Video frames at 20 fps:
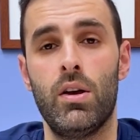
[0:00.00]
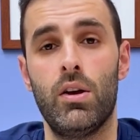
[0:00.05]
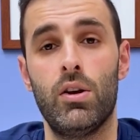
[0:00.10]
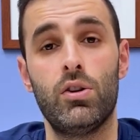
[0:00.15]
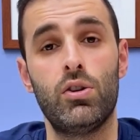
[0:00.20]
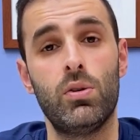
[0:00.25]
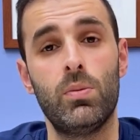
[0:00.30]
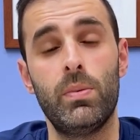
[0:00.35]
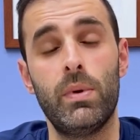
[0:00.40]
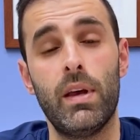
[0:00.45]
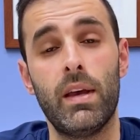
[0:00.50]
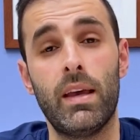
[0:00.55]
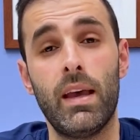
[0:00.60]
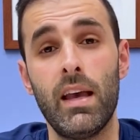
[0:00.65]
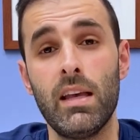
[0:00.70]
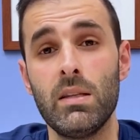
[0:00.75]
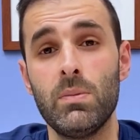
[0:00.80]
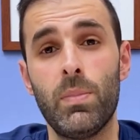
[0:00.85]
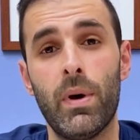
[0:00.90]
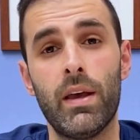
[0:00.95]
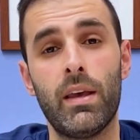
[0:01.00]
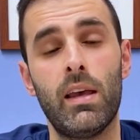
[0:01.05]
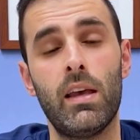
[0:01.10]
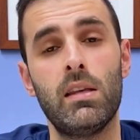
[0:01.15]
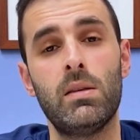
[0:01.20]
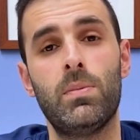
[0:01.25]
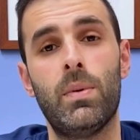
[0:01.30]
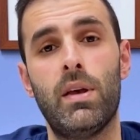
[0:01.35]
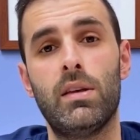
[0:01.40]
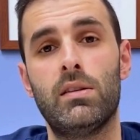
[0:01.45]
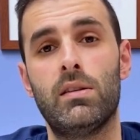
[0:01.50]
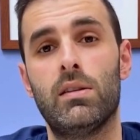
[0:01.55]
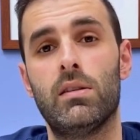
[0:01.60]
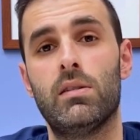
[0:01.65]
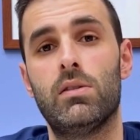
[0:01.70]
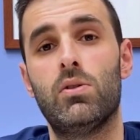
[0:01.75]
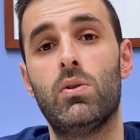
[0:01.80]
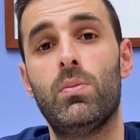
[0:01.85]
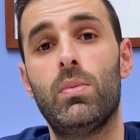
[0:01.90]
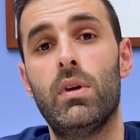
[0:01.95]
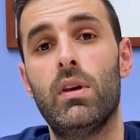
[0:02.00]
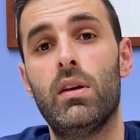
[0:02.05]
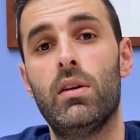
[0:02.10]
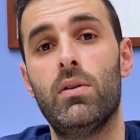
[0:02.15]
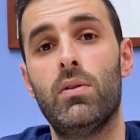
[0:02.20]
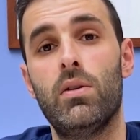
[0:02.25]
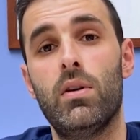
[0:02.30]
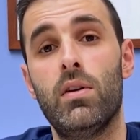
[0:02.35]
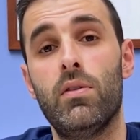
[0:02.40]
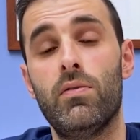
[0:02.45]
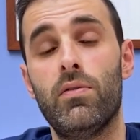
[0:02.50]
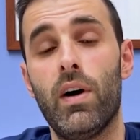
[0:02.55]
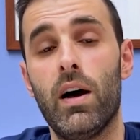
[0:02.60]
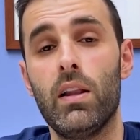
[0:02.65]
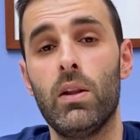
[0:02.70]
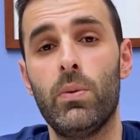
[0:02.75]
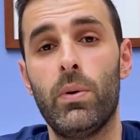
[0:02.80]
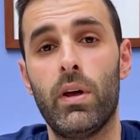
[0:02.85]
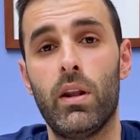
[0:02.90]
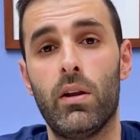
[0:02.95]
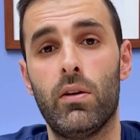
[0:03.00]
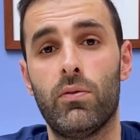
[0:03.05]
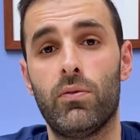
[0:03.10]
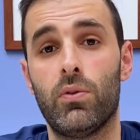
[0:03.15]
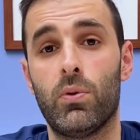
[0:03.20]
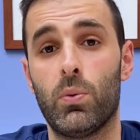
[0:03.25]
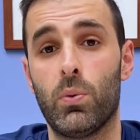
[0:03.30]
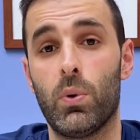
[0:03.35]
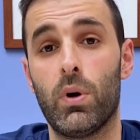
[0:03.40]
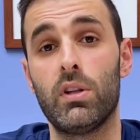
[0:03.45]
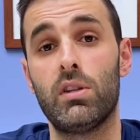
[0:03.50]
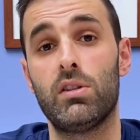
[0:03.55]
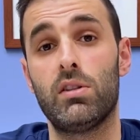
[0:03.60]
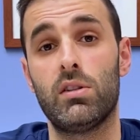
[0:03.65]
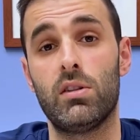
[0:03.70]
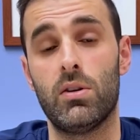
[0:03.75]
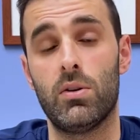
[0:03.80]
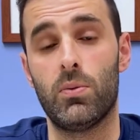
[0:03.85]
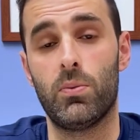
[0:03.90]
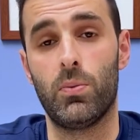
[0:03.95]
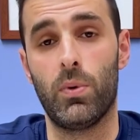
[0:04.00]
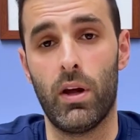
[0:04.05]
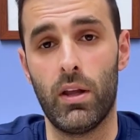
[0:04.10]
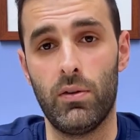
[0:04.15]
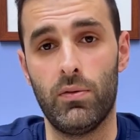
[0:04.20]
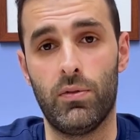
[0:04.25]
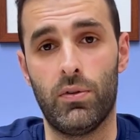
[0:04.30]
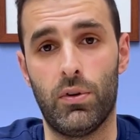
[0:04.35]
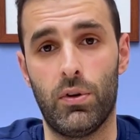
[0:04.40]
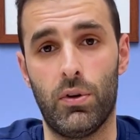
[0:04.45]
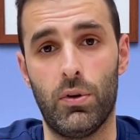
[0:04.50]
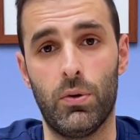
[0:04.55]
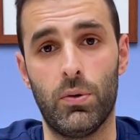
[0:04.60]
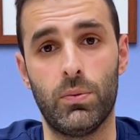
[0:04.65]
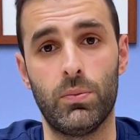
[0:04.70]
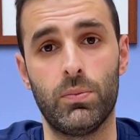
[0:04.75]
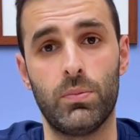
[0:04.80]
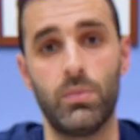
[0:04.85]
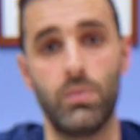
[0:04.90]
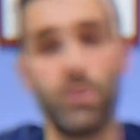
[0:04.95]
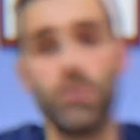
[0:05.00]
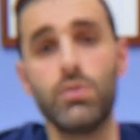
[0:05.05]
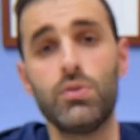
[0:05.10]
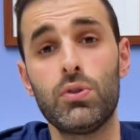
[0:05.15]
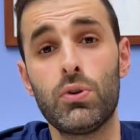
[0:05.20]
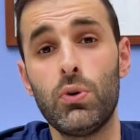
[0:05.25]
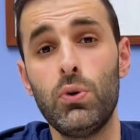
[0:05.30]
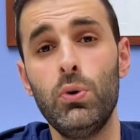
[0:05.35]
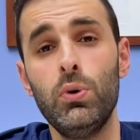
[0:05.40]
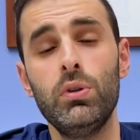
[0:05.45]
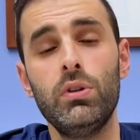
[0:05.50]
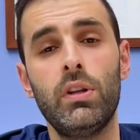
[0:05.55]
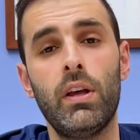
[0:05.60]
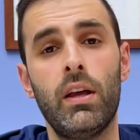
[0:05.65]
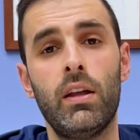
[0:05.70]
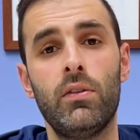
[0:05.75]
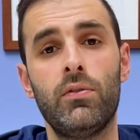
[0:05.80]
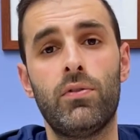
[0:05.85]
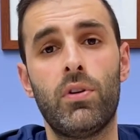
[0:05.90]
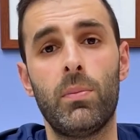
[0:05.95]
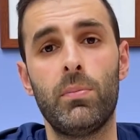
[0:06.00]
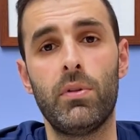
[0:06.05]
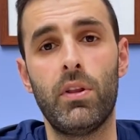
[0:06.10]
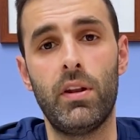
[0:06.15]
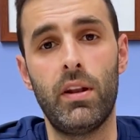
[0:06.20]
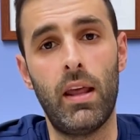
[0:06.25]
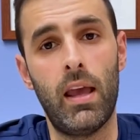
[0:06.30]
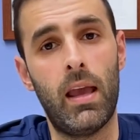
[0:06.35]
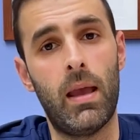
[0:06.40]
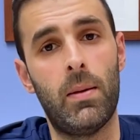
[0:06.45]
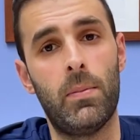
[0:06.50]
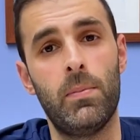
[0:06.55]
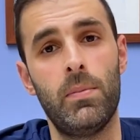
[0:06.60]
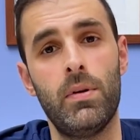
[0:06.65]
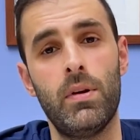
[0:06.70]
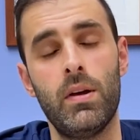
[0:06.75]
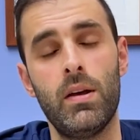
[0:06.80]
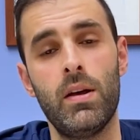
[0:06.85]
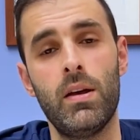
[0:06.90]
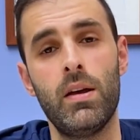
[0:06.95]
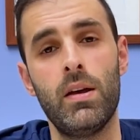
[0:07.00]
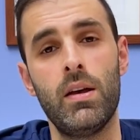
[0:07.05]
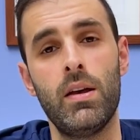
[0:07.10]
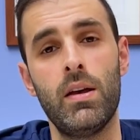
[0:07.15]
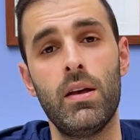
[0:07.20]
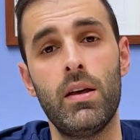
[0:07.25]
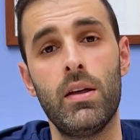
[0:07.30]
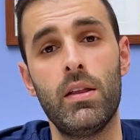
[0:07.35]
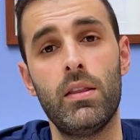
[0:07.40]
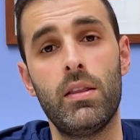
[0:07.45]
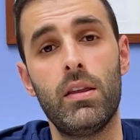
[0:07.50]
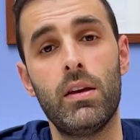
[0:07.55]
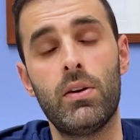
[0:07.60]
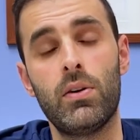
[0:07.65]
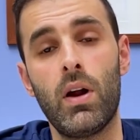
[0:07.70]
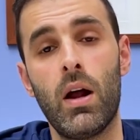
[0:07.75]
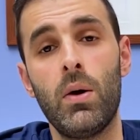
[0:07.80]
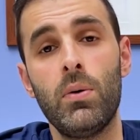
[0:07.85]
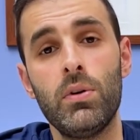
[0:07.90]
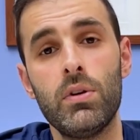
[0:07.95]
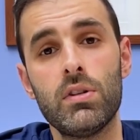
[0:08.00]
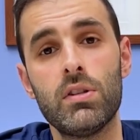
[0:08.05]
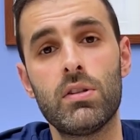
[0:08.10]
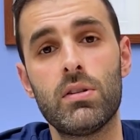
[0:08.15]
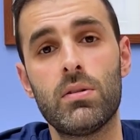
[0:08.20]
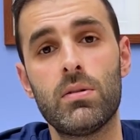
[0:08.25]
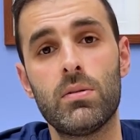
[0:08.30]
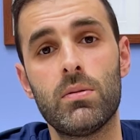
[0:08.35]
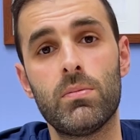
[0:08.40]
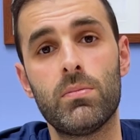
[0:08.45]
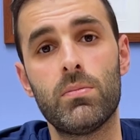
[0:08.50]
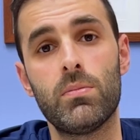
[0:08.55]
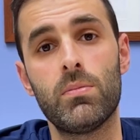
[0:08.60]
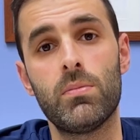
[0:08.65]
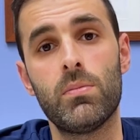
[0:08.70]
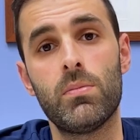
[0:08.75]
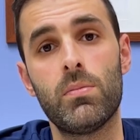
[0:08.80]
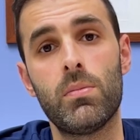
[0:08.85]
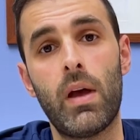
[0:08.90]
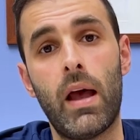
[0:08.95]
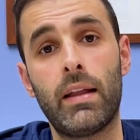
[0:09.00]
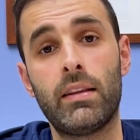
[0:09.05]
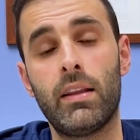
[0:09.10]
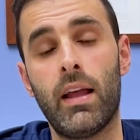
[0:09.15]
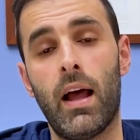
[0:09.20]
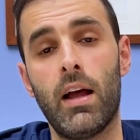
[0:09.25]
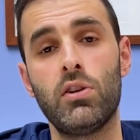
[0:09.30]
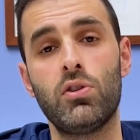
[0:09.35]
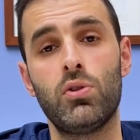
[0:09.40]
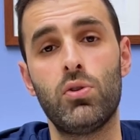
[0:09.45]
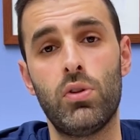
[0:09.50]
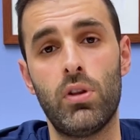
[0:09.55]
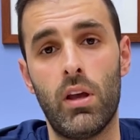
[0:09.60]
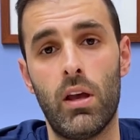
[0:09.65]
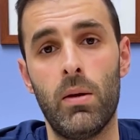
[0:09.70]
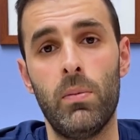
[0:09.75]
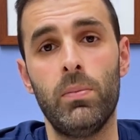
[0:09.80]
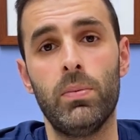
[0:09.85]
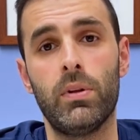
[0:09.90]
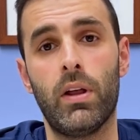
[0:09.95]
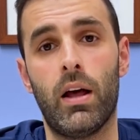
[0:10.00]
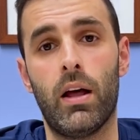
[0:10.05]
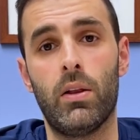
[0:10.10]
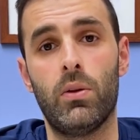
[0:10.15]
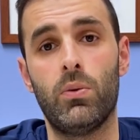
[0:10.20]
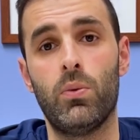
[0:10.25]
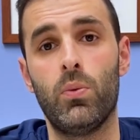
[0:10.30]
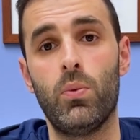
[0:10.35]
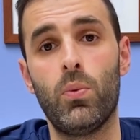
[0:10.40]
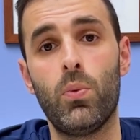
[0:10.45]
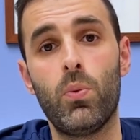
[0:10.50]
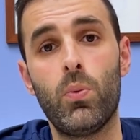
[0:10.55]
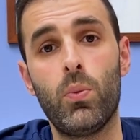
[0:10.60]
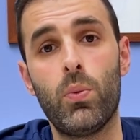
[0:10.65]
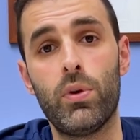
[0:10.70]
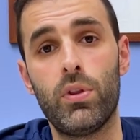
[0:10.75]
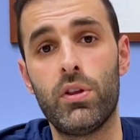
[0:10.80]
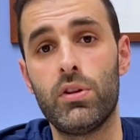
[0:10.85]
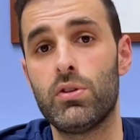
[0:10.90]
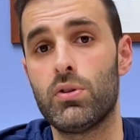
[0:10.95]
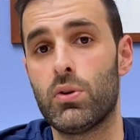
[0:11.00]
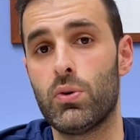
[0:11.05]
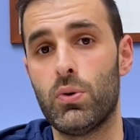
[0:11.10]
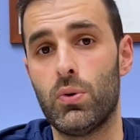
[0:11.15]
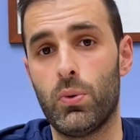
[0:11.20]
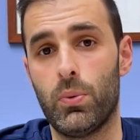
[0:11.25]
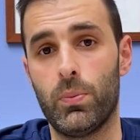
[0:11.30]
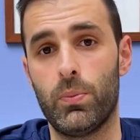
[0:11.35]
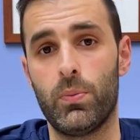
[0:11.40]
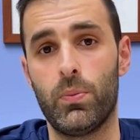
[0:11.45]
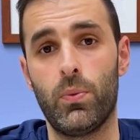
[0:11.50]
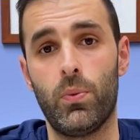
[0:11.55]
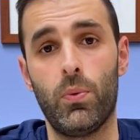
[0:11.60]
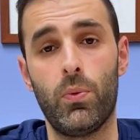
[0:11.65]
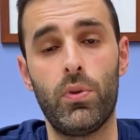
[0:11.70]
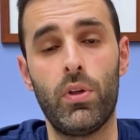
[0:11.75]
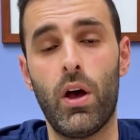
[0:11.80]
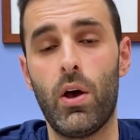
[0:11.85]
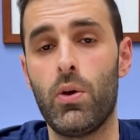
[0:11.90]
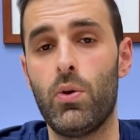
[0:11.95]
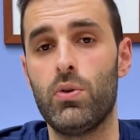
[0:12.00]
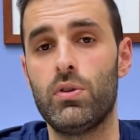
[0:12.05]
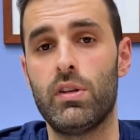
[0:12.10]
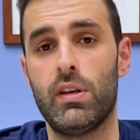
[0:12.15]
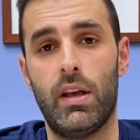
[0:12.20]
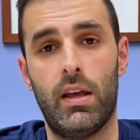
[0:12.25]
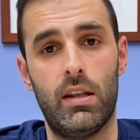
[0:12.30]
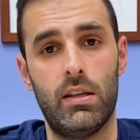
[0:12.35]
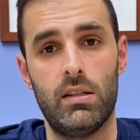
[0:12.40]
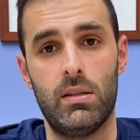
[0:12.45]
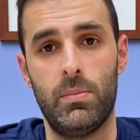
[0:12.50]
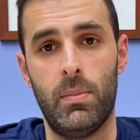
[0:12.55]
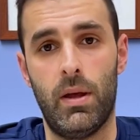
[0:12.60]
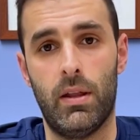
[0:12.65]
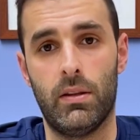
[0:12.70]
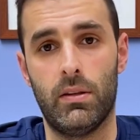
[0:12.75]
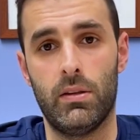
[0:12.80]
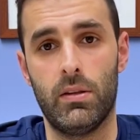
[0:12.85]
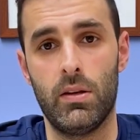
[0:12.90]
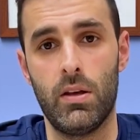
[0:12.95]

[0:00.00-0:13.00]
It should be a case-by-case basis to be evaluated for what's right for you. Screw retained, from the name, the crown is attached to the implant with a screw without using any cement.